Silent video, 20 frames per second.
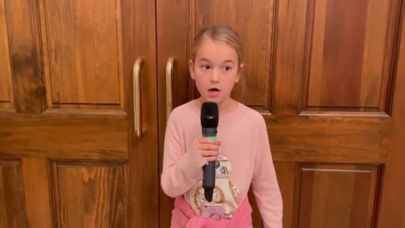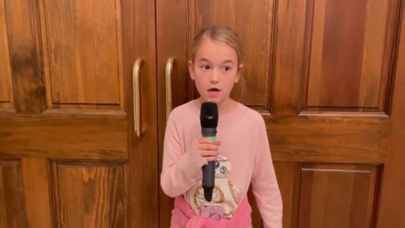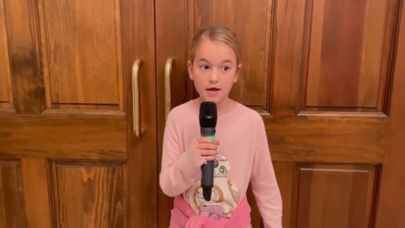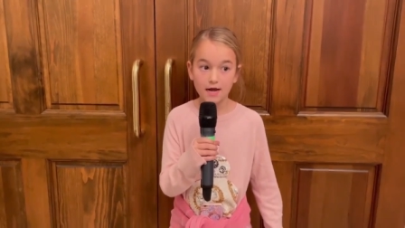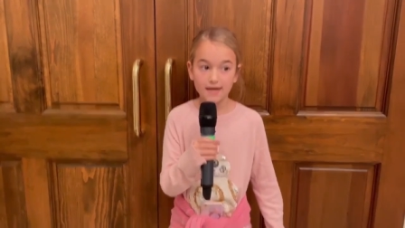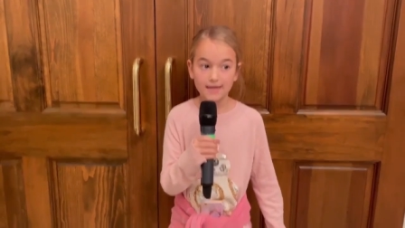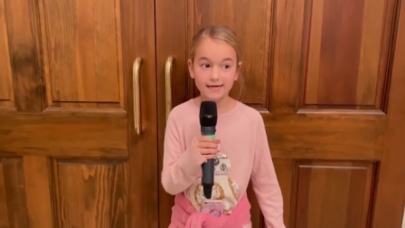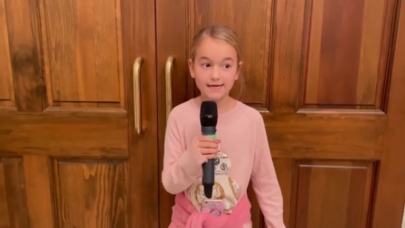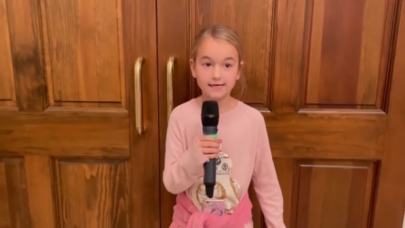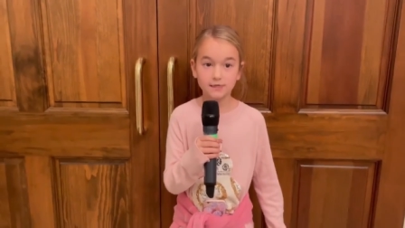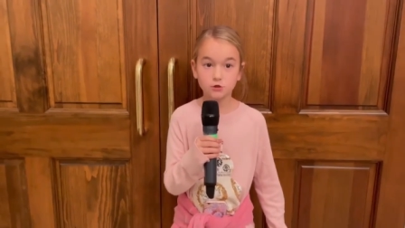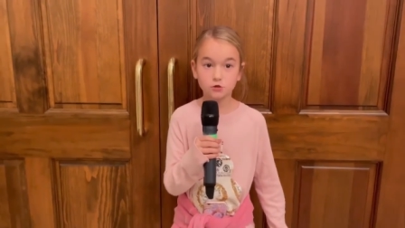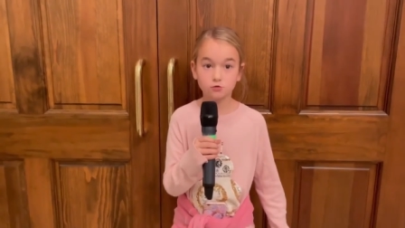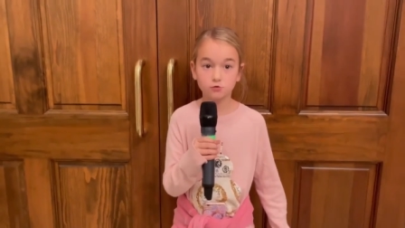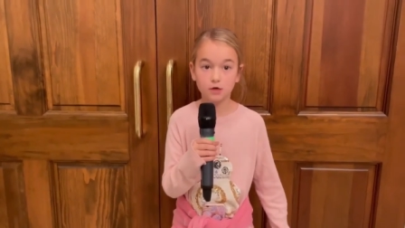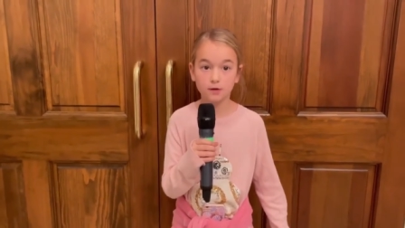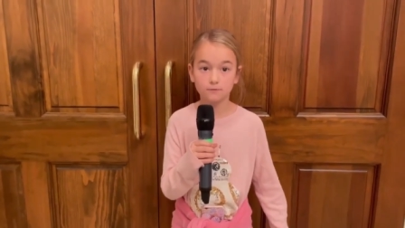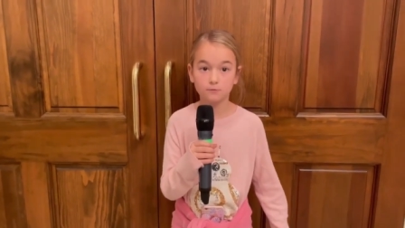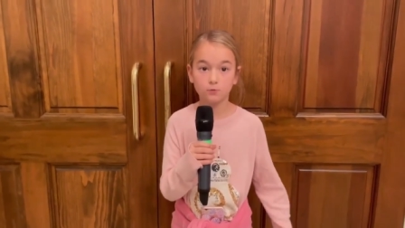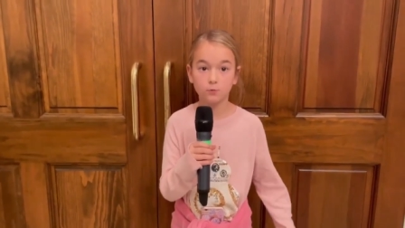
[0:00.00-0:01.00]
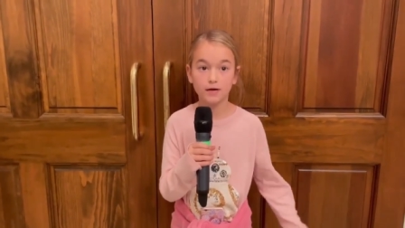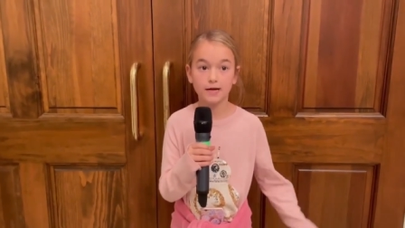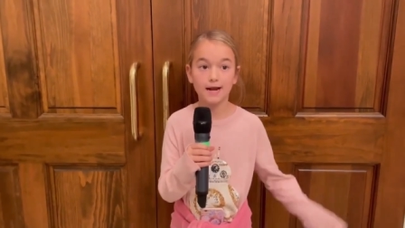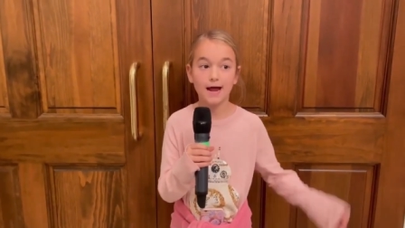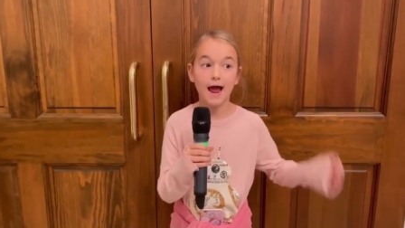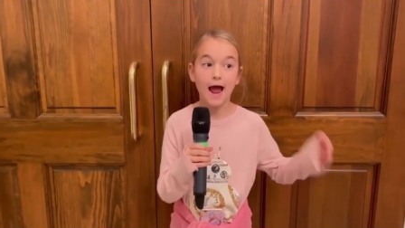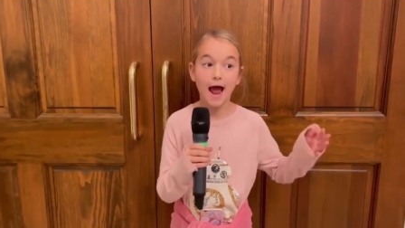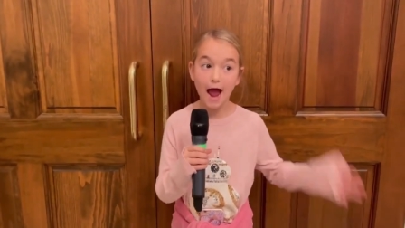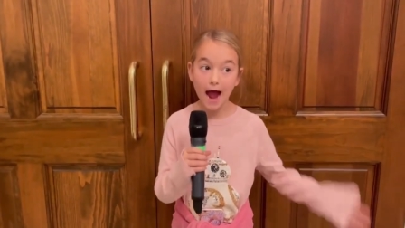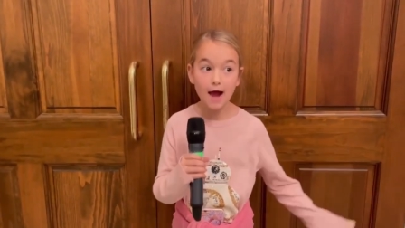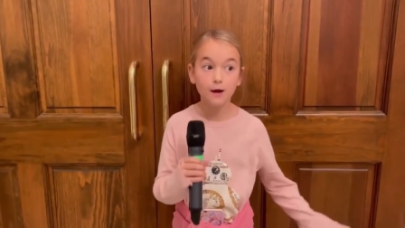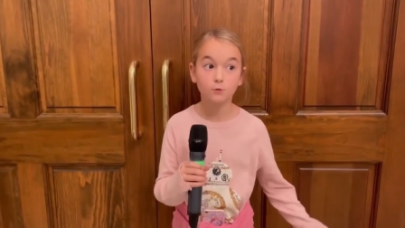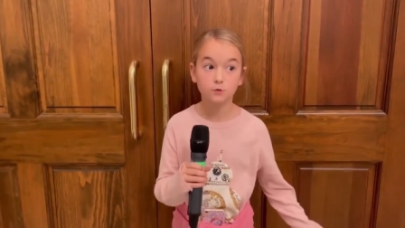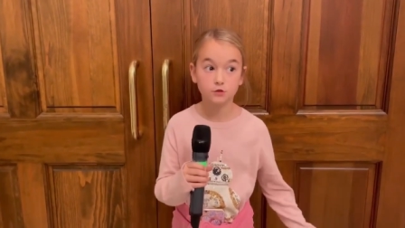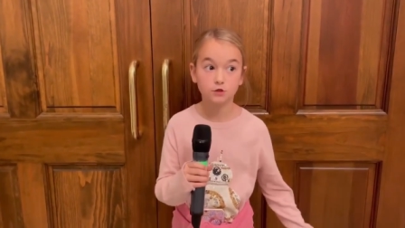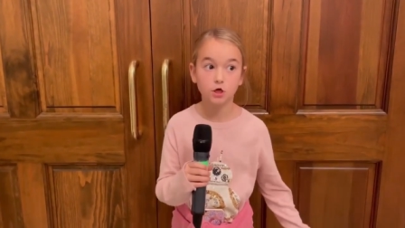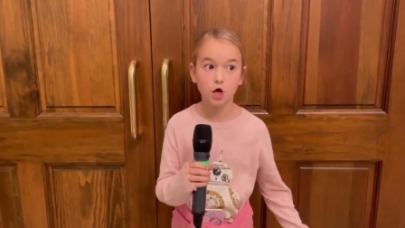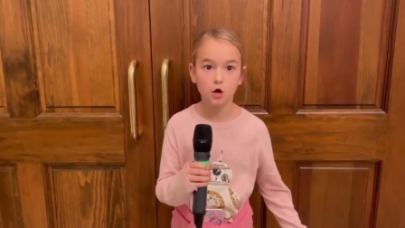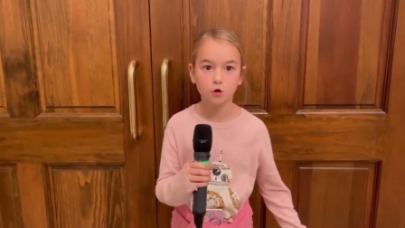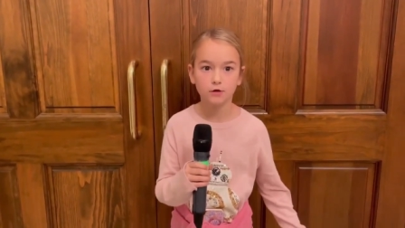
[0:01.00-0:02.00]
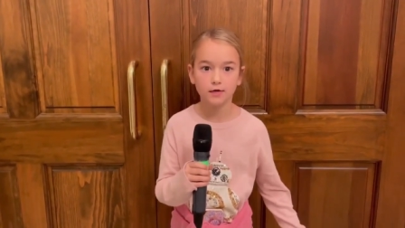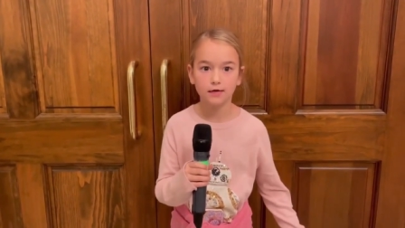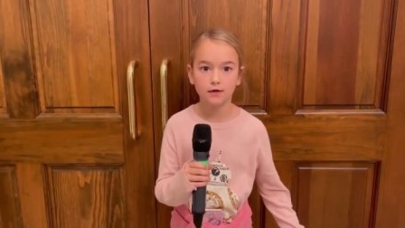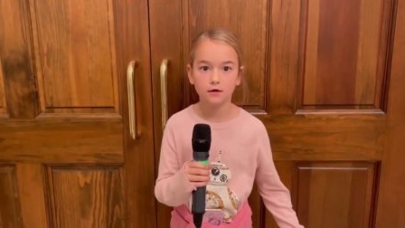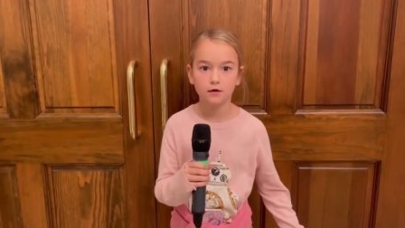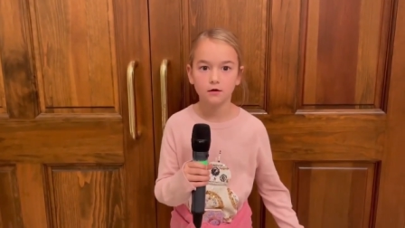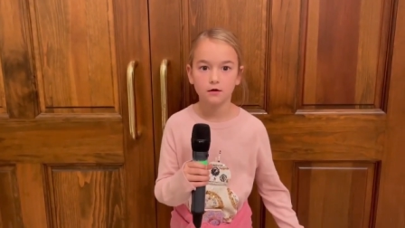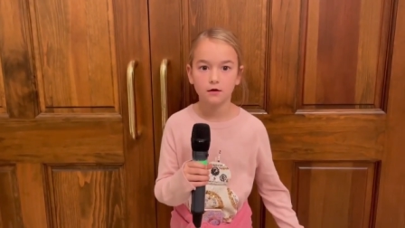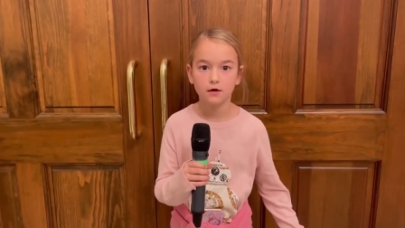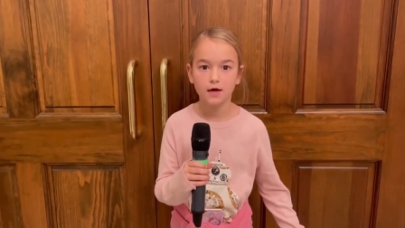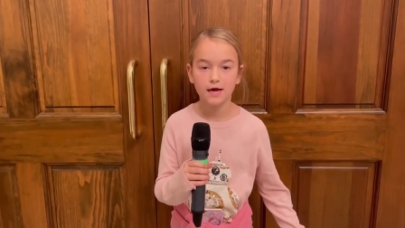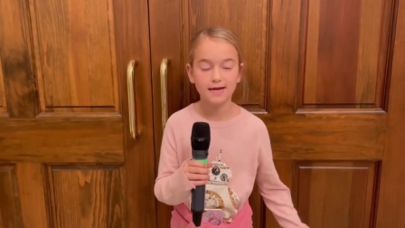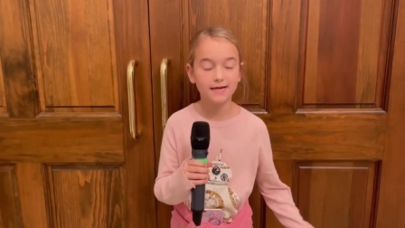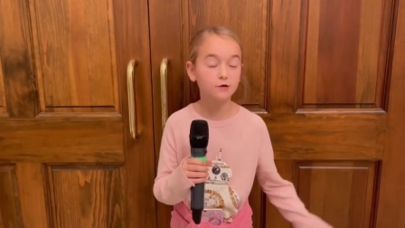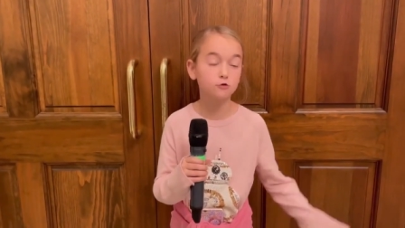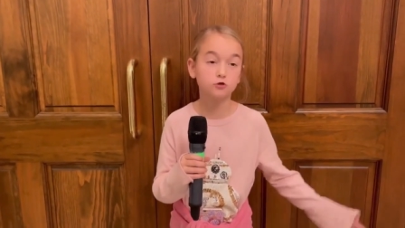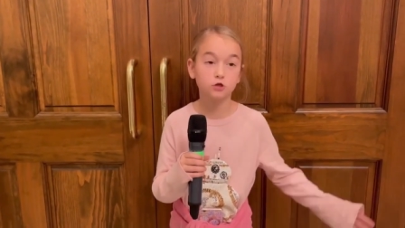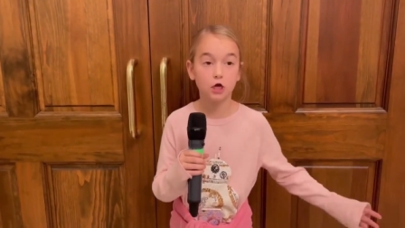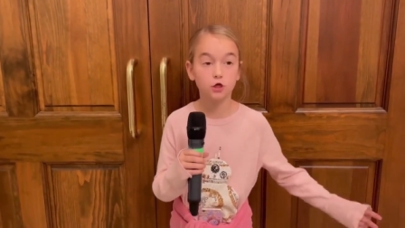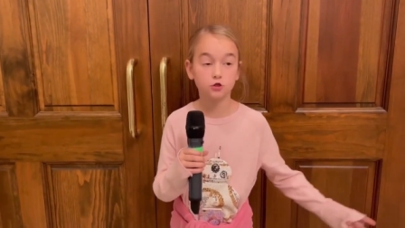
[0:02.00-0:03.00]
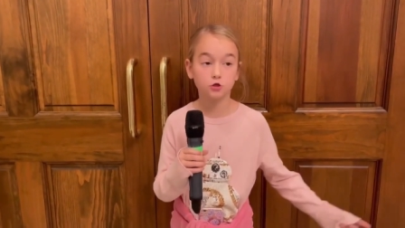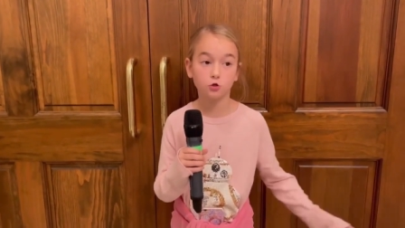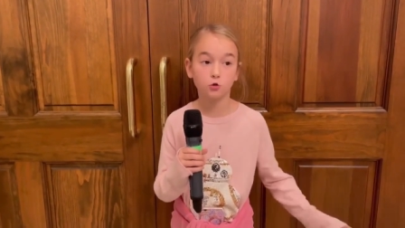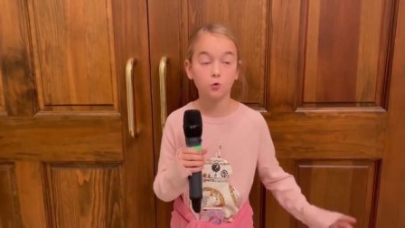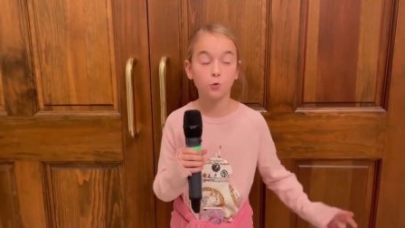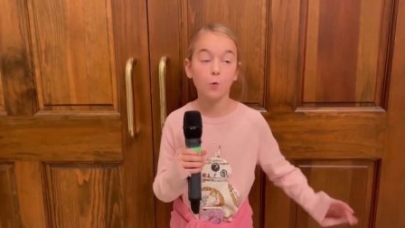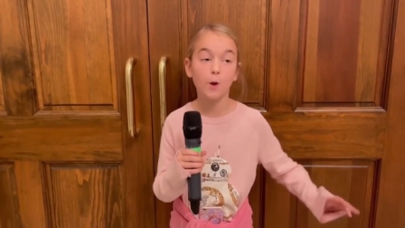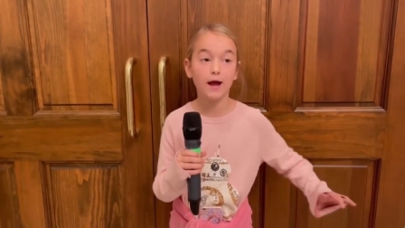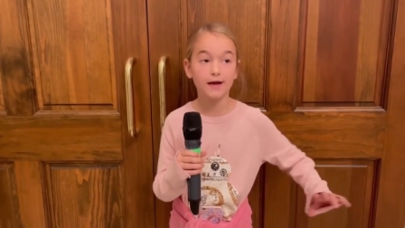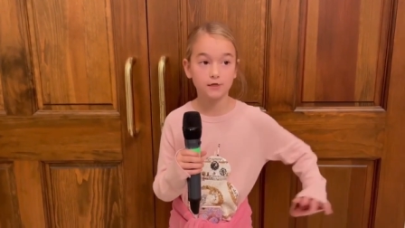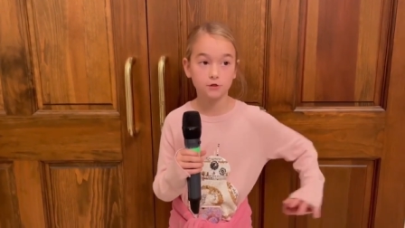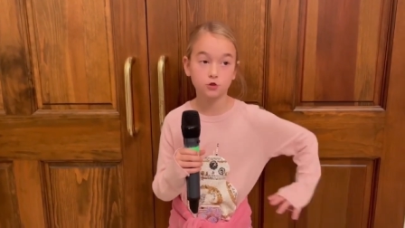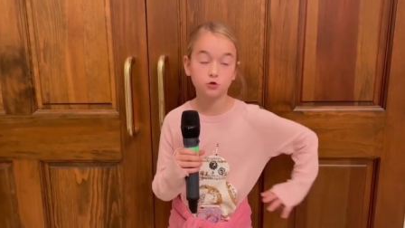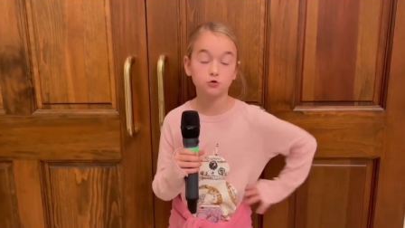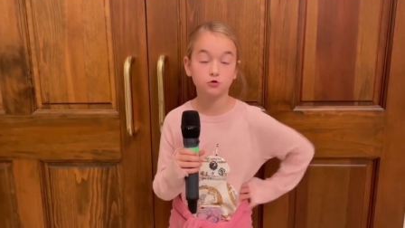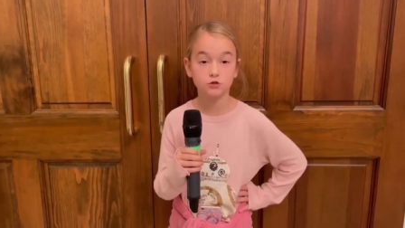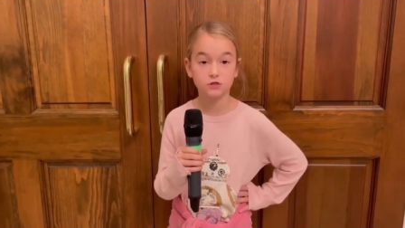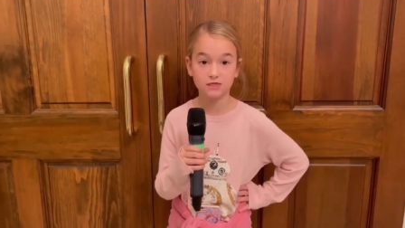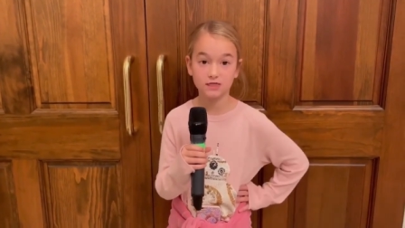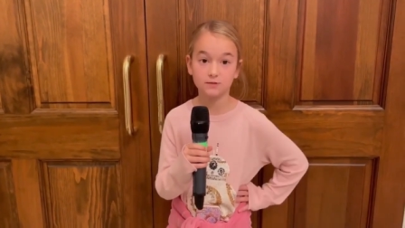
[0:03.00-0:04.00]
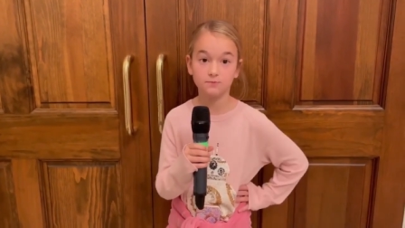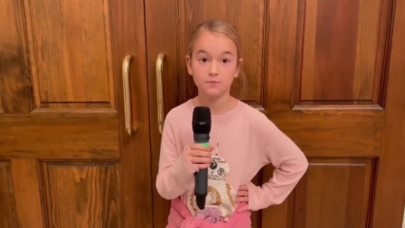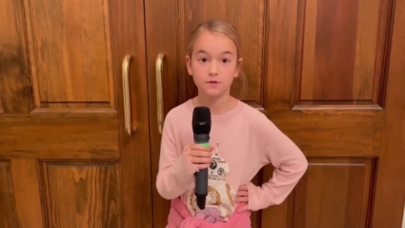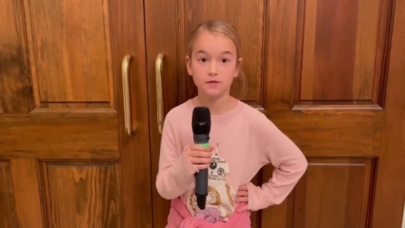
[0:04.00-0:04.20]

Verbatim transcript: He interrupted when I was talking, and he was also quite too sleepy.